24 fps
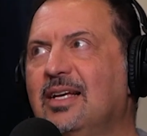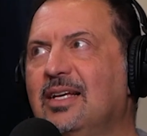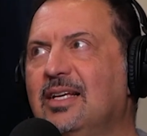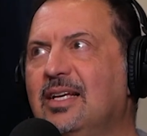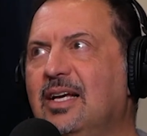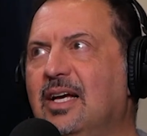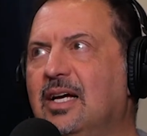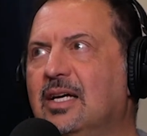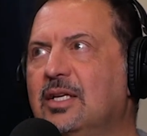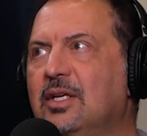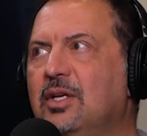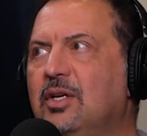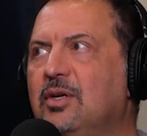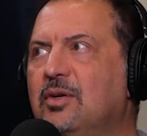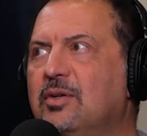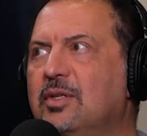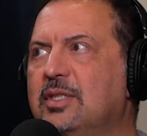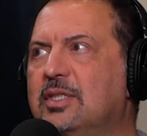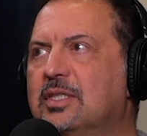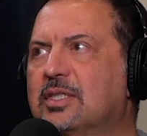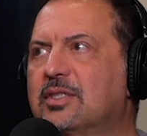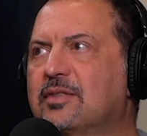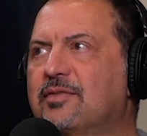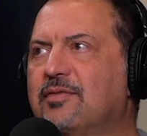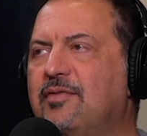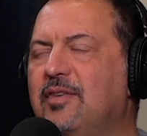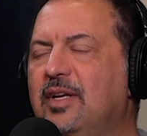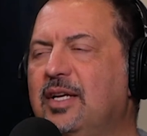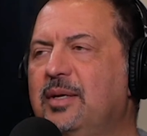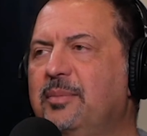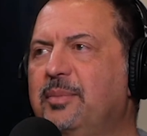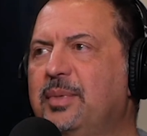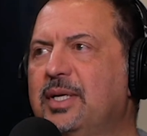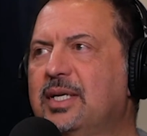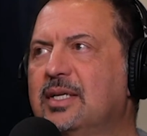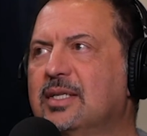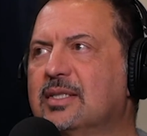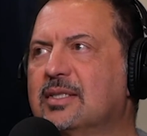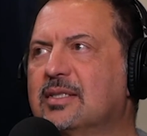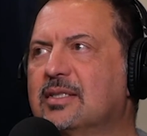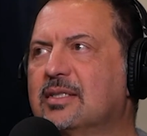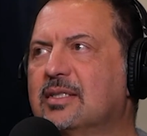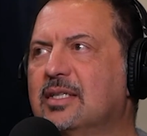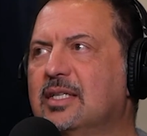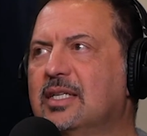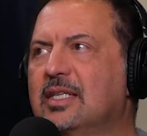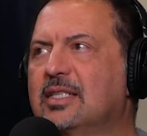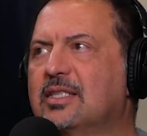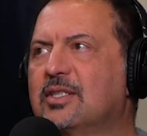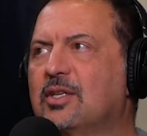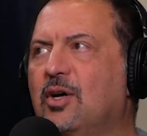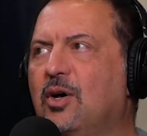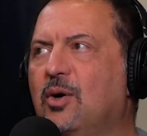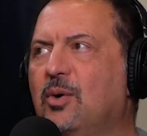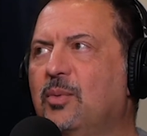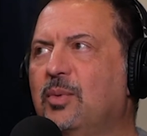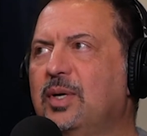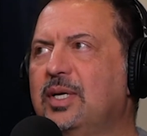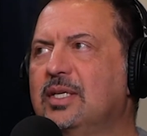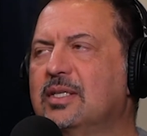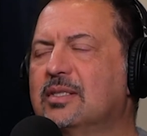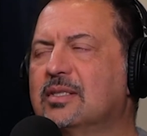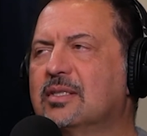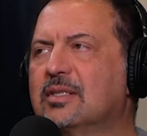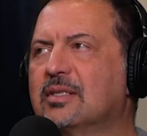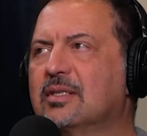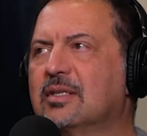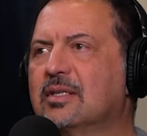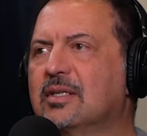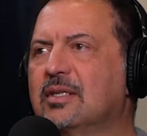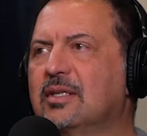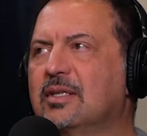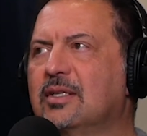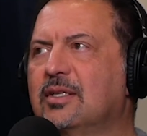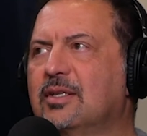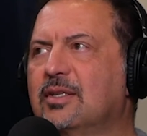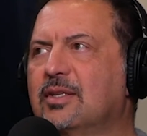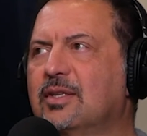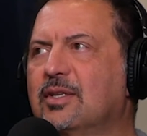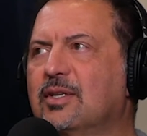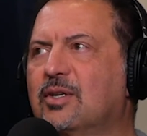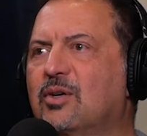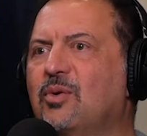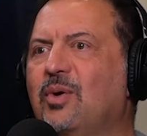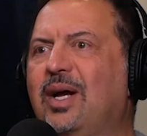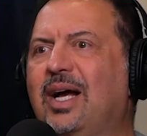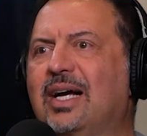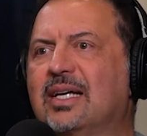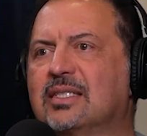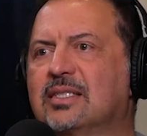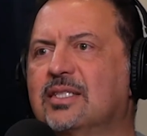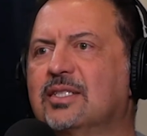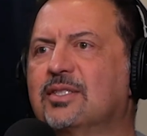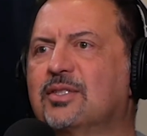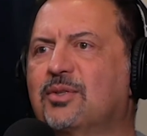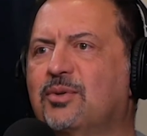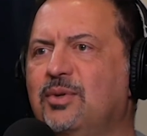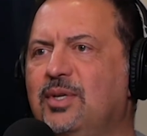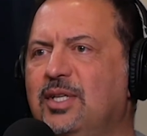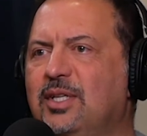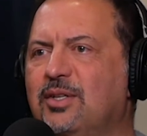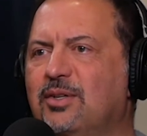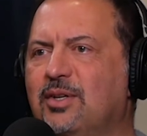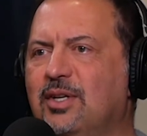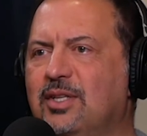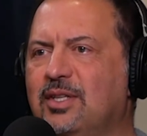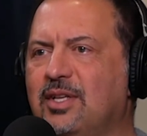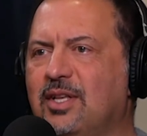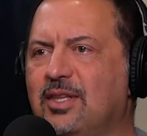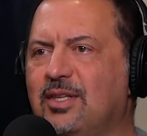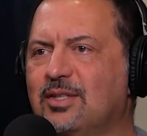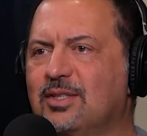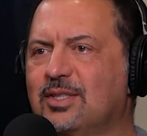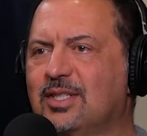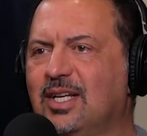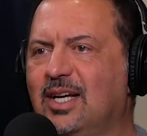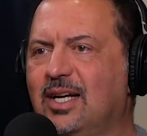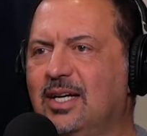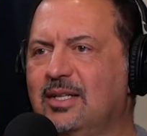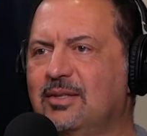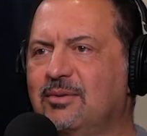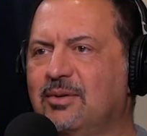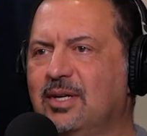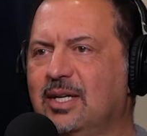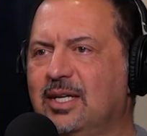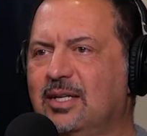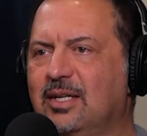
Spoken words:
Yeah, it's funny because it's always the grass is greener on the other side, right?